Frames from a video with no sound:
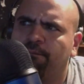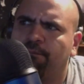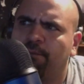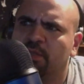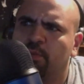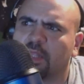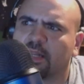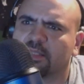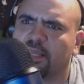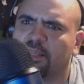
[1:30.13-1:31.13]
Israel
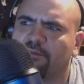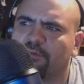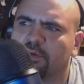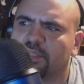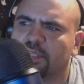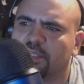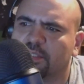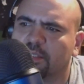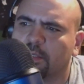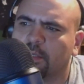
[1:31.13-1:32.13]
Adesanya
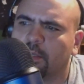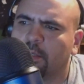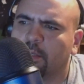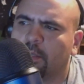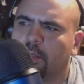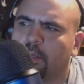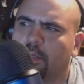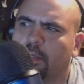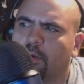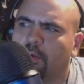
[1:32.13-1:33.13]
versus
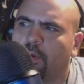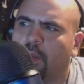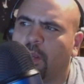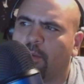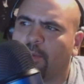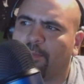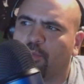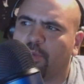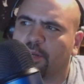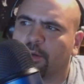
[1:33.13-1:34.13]
Robert
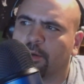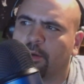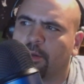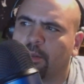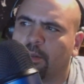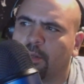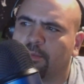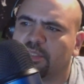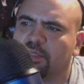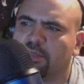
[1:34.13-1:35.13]
Whittaker. I've
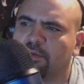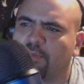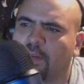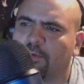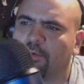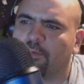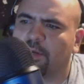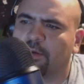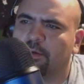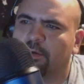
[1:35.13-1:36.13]
seen Robert
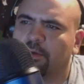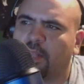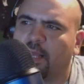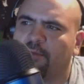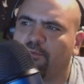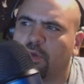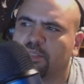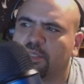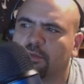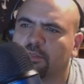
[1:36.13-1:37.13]
Whittaker live
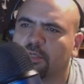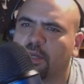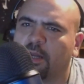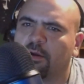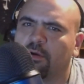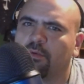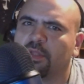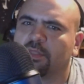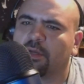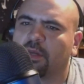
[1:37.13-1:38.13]
once here in Chicago when he
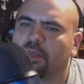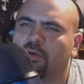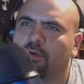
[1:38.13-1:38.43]
took on Yoel